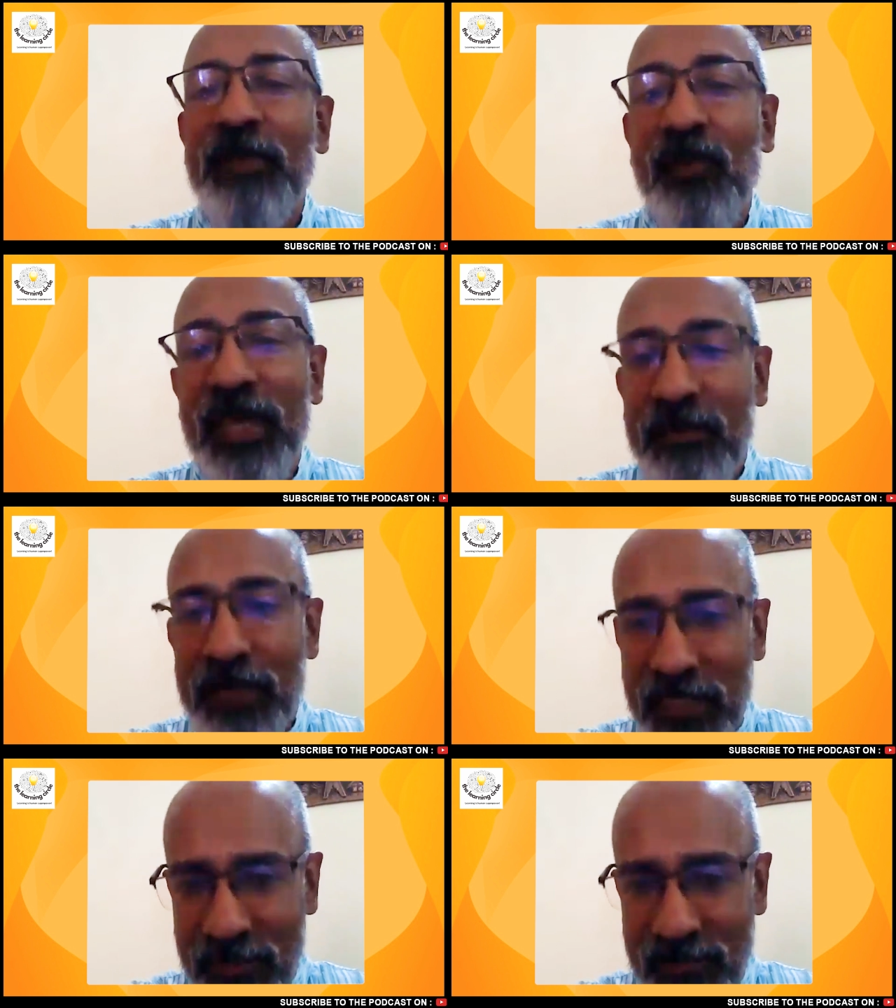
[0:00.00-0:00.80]

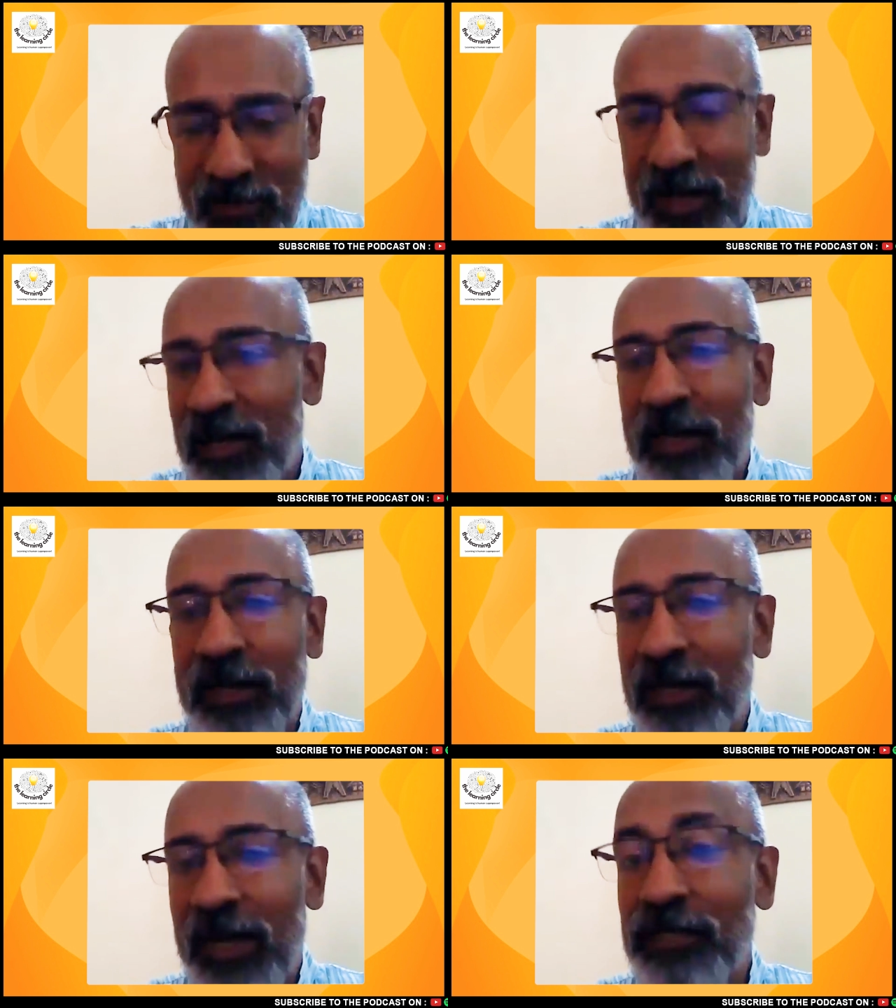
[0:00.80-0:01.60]
but it's quite
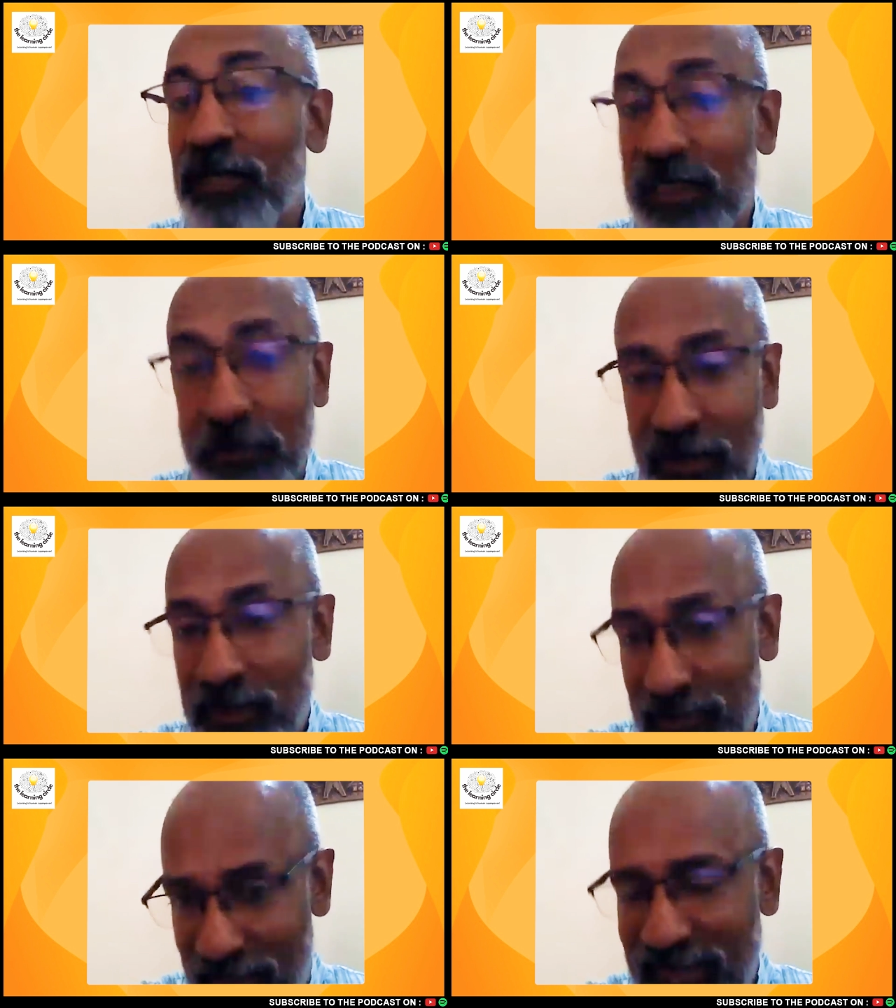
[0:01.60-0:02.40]
different from the way in
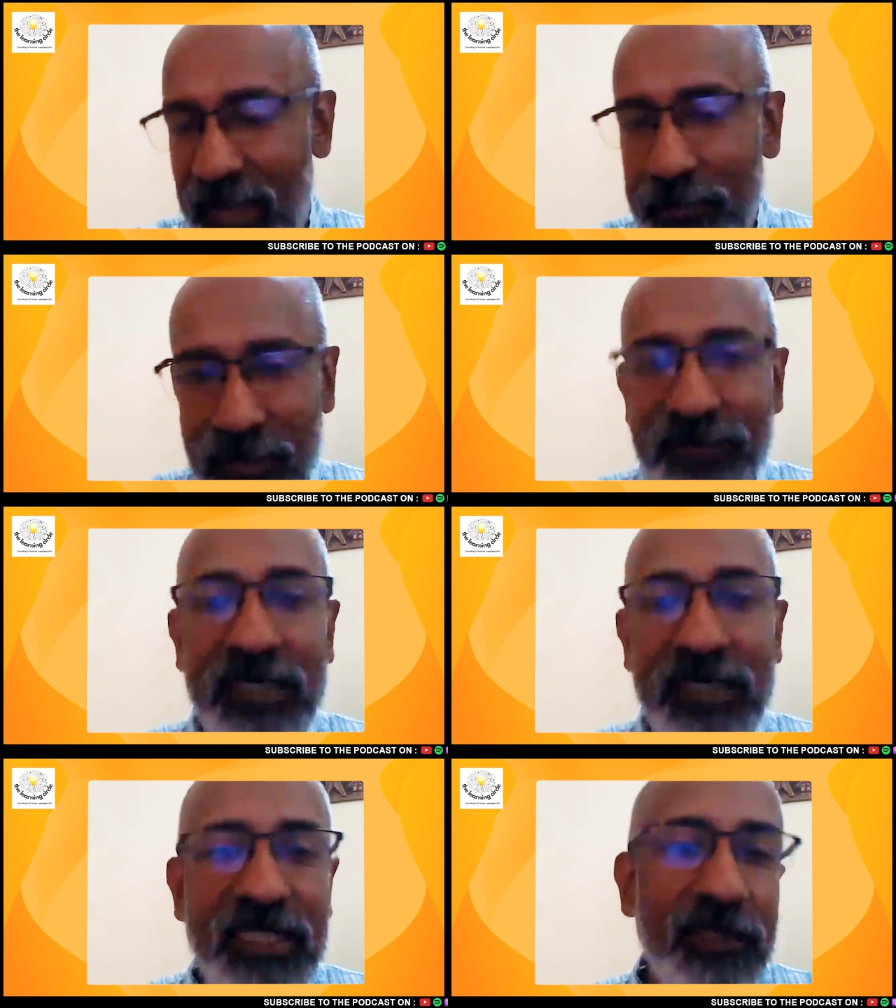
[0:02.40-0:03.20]
which
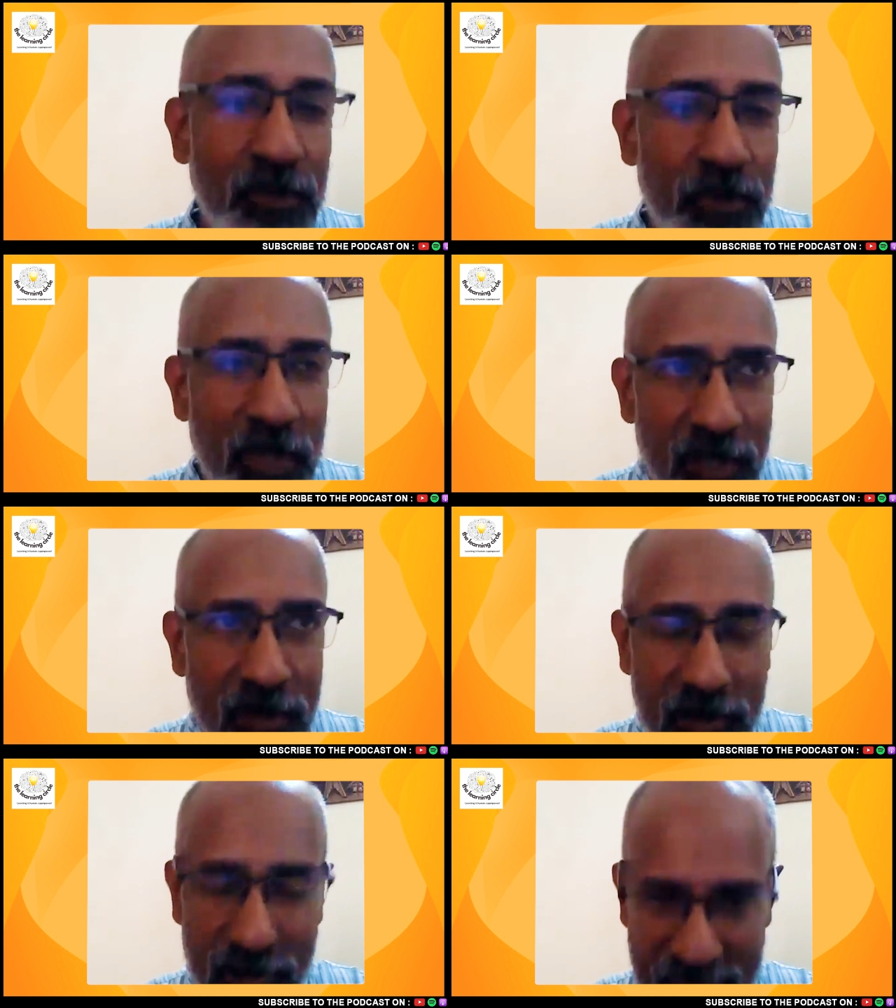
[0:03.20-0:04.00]
I talked about
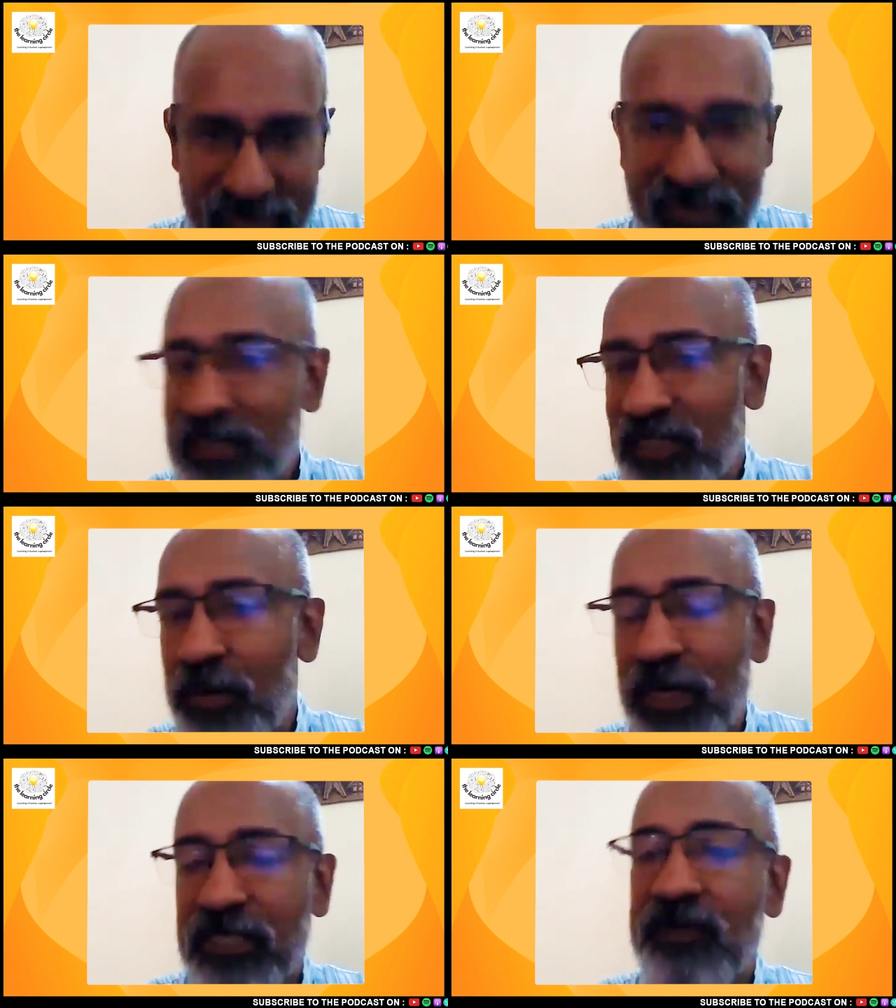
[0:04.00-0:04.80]
an example of a
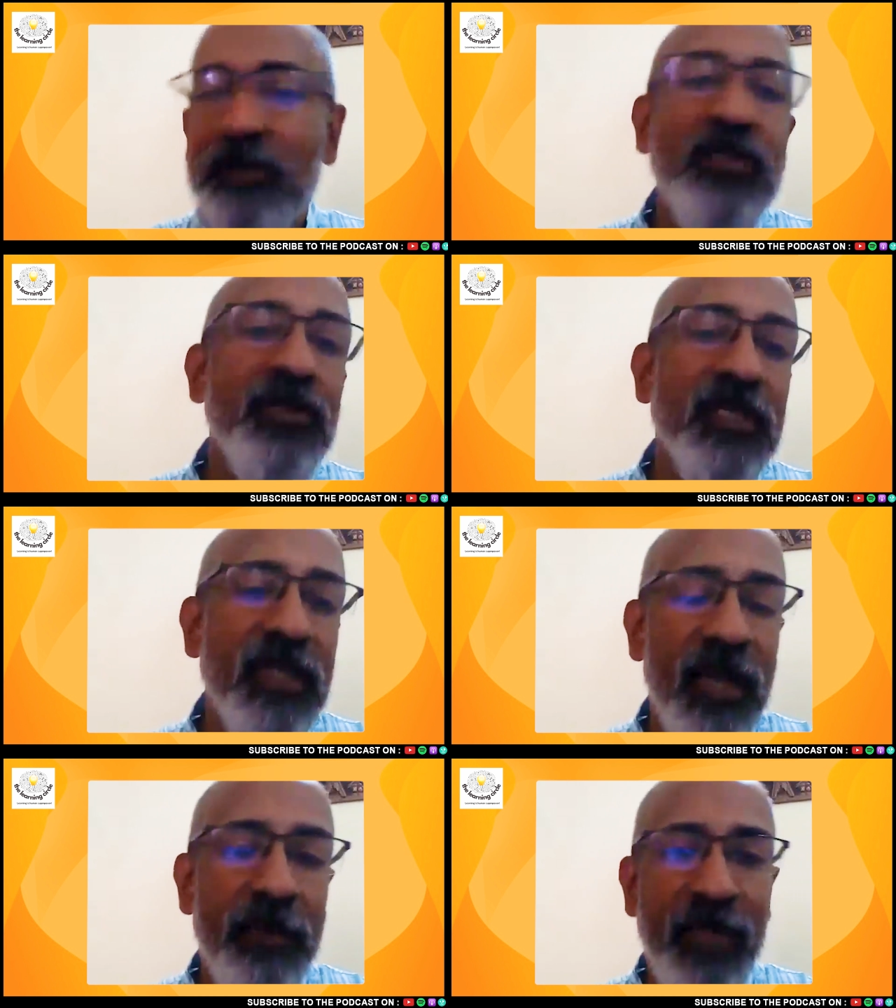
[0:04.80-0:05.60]
teacher who
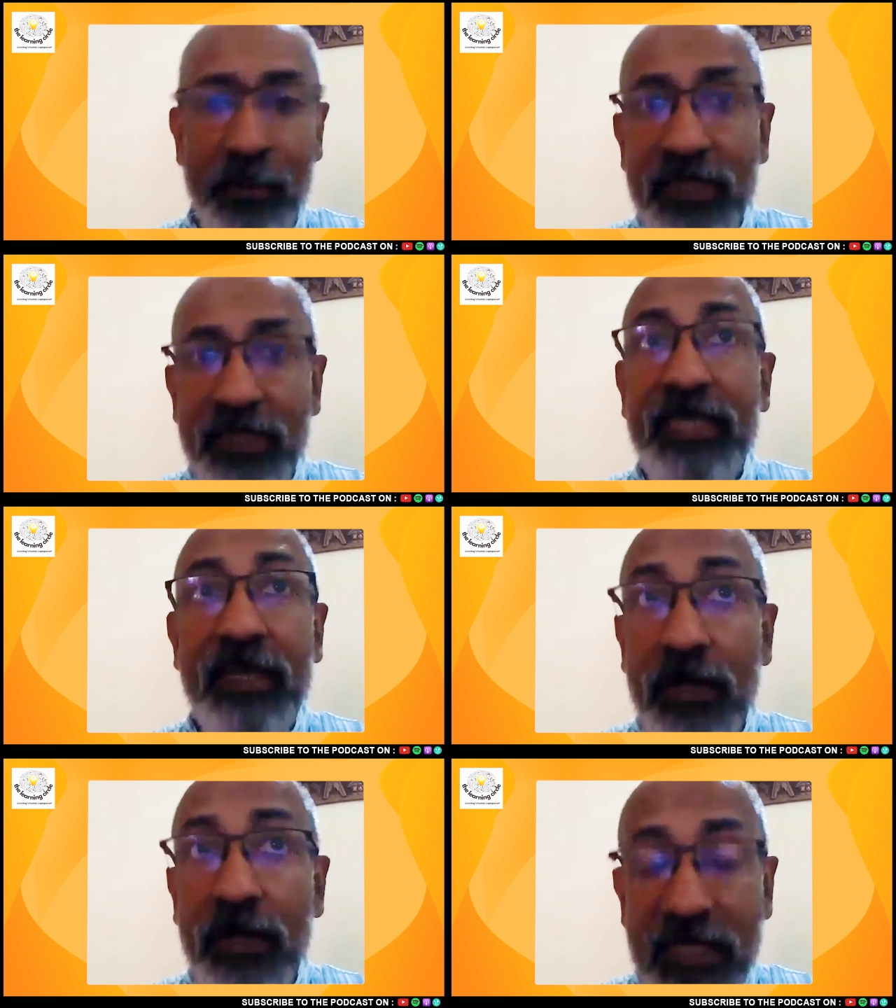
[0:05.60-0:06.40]
elicits
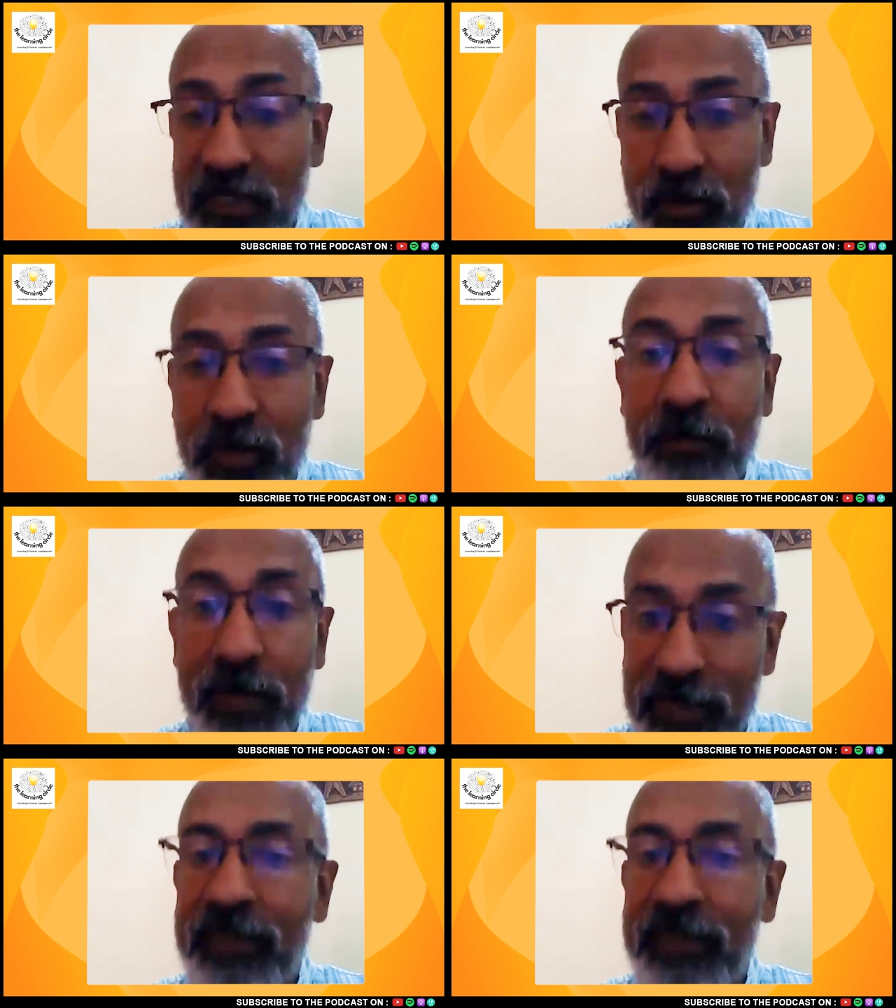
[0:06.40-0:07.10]
responses from students.